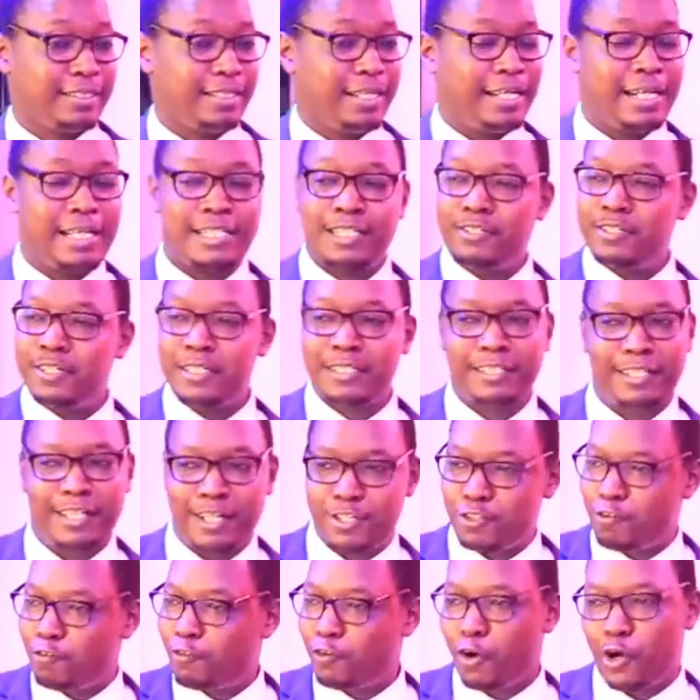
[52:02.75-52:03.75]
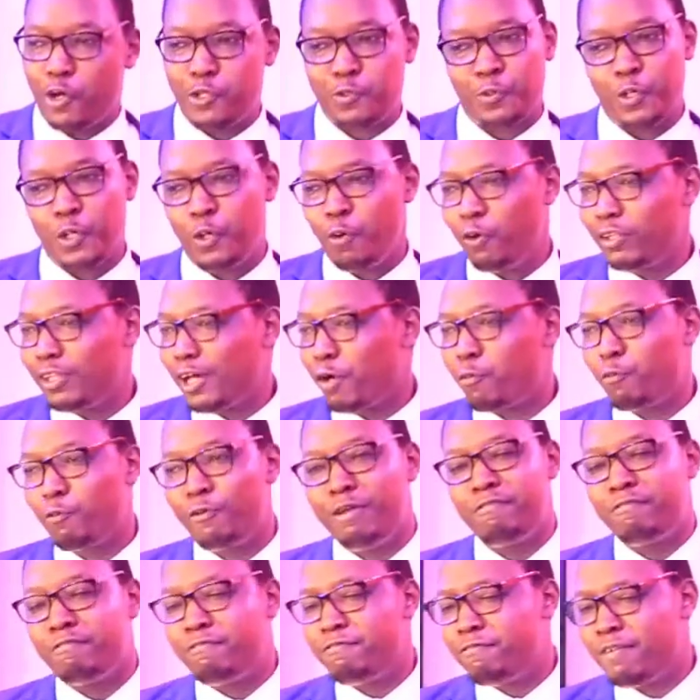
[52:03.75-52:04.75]
And as Christians, of course, we know that
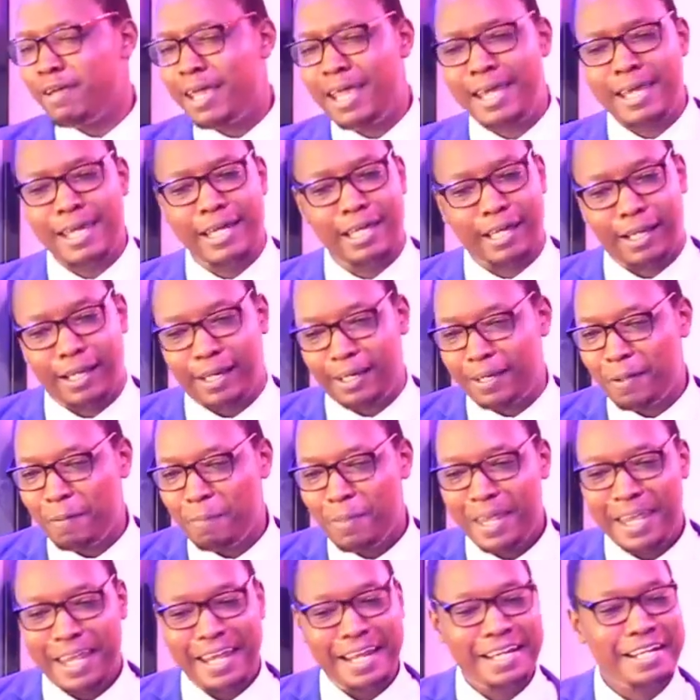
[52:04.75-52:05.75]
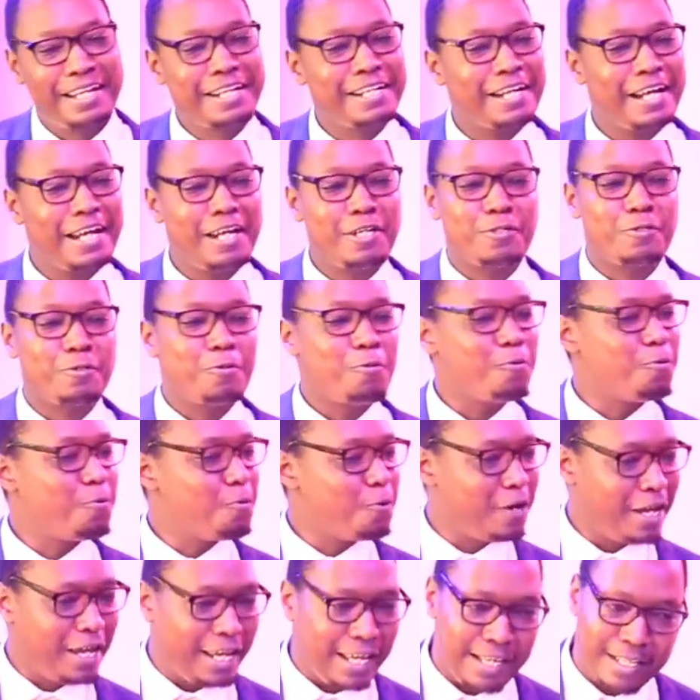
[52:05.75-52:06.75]
we fail in great
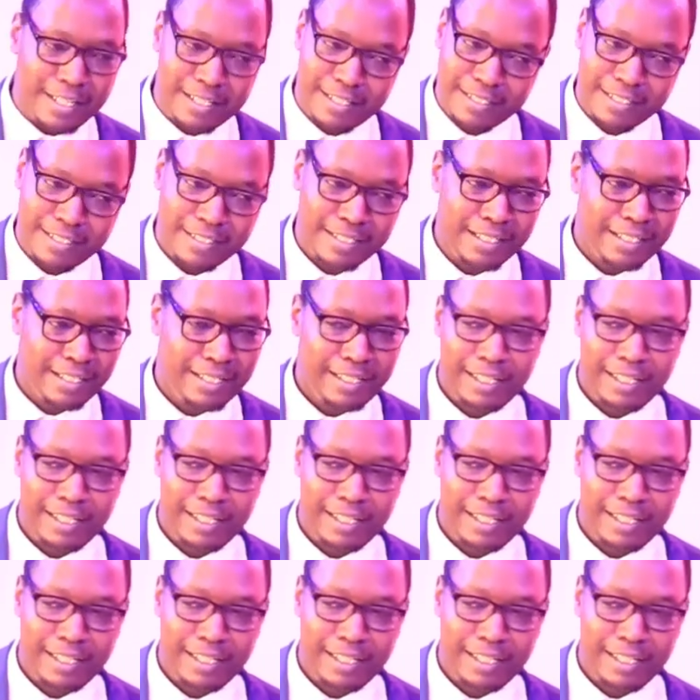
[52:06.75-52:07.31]
ways.